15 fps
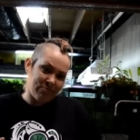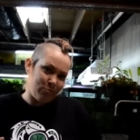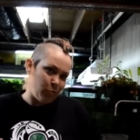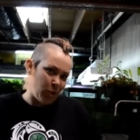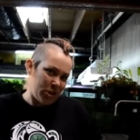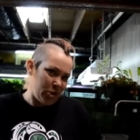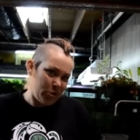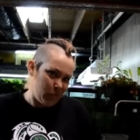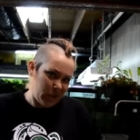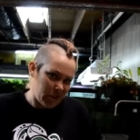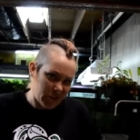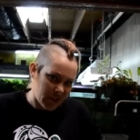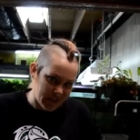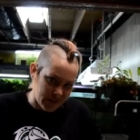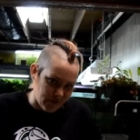which
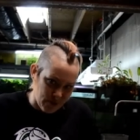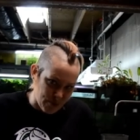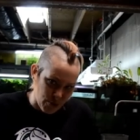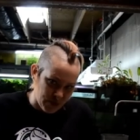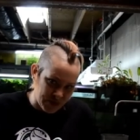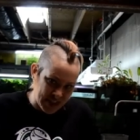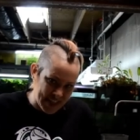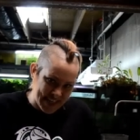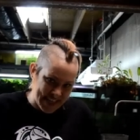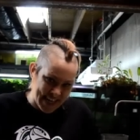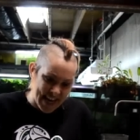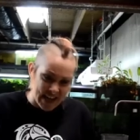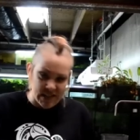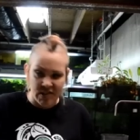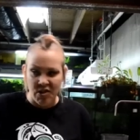doesn't remove
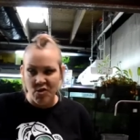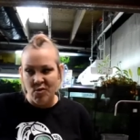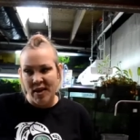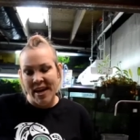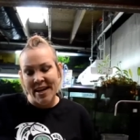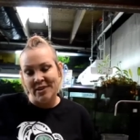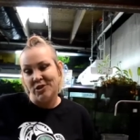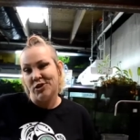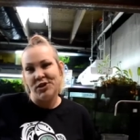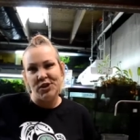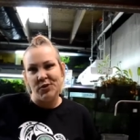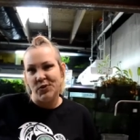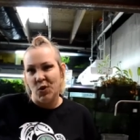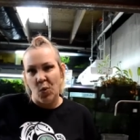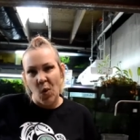TDS. So you can't just
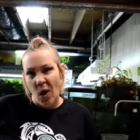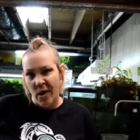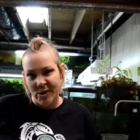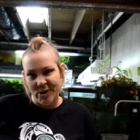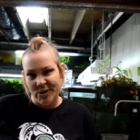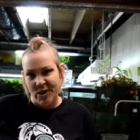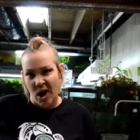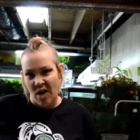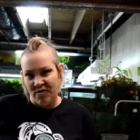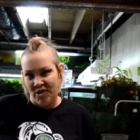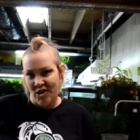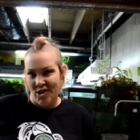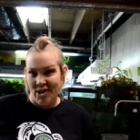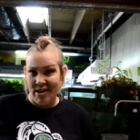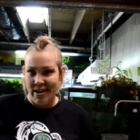use a water
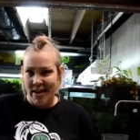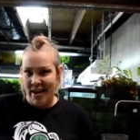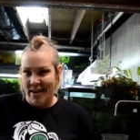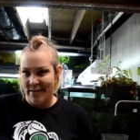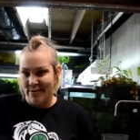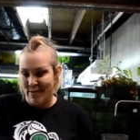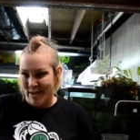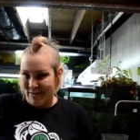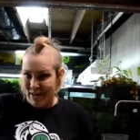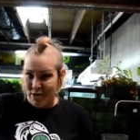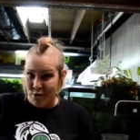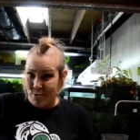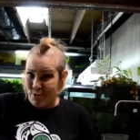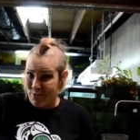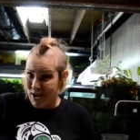softener and think that
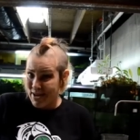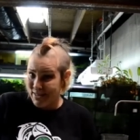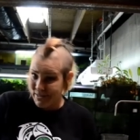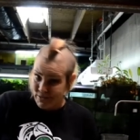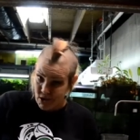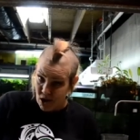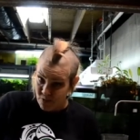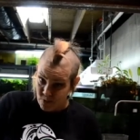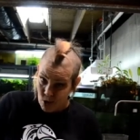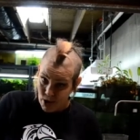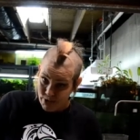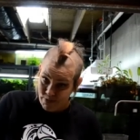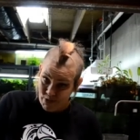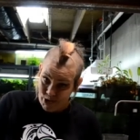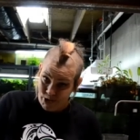you're providing soft
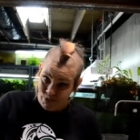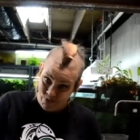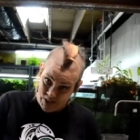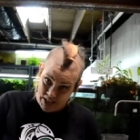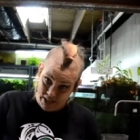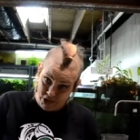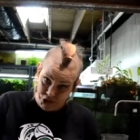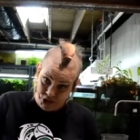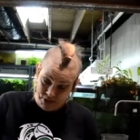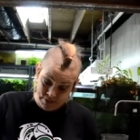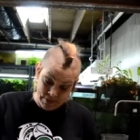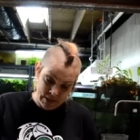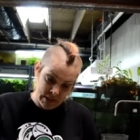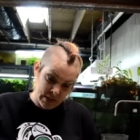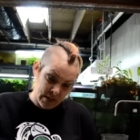water for your fish.
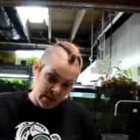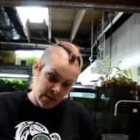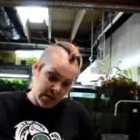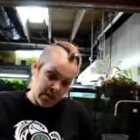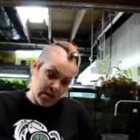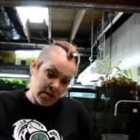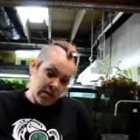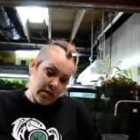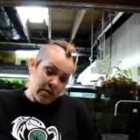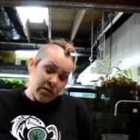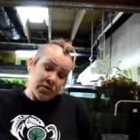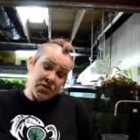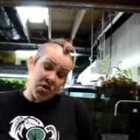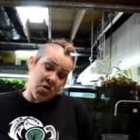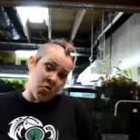
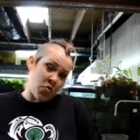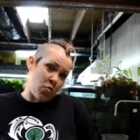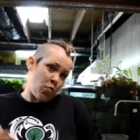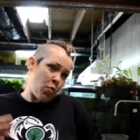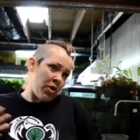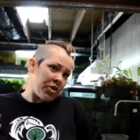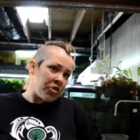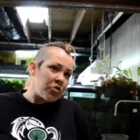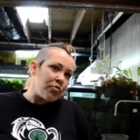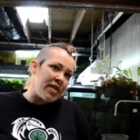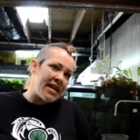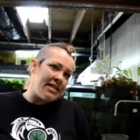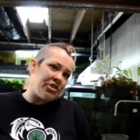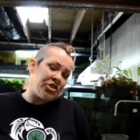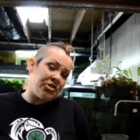So what do the
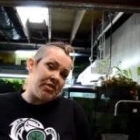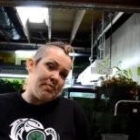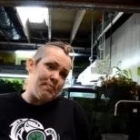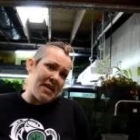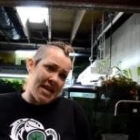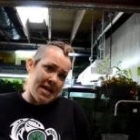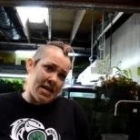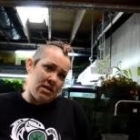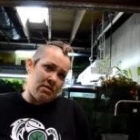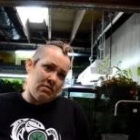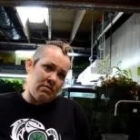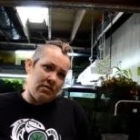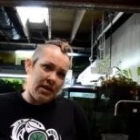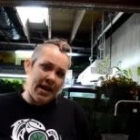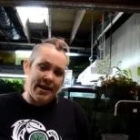ranges mean?
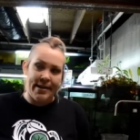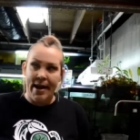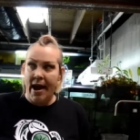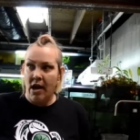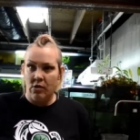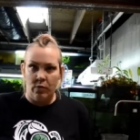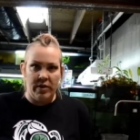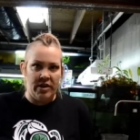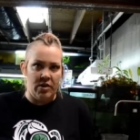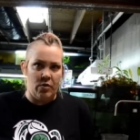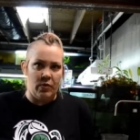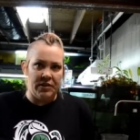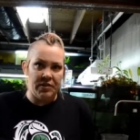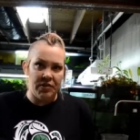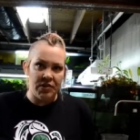And how do we know
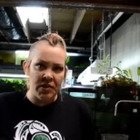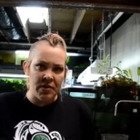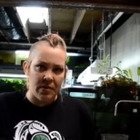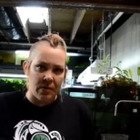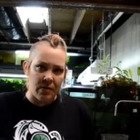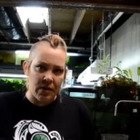what to do?